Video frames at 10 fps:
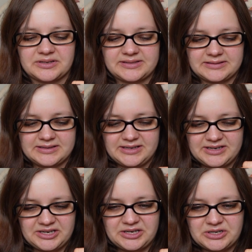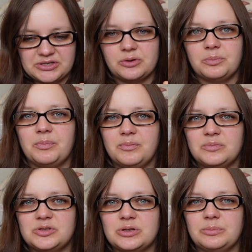was two
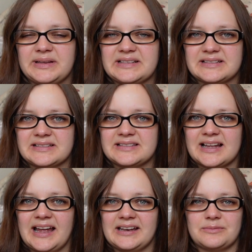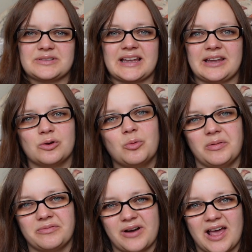two pieces, and it was like an
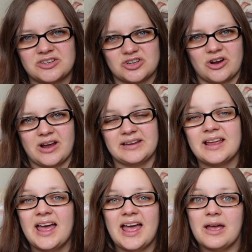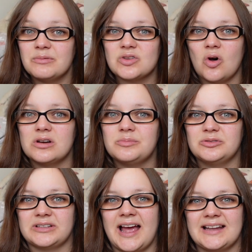open fracture, and it was
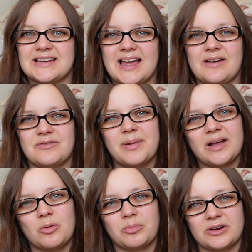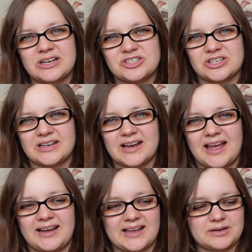horrible, and I had to have a big operation,
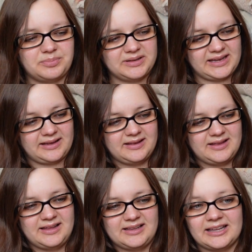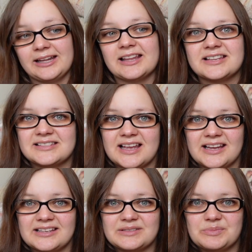and I had a plate like this
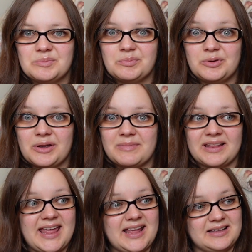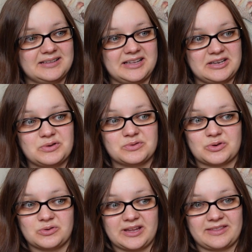size put in my leg, like no
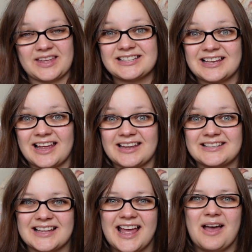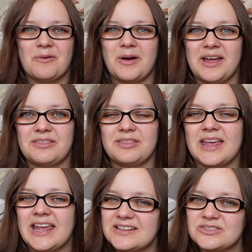joke, like this size, with
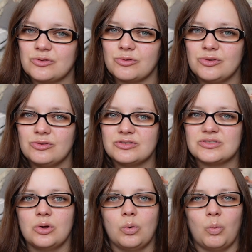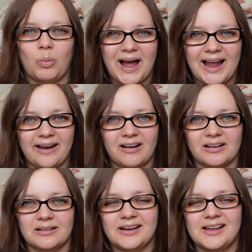eight screws, wire.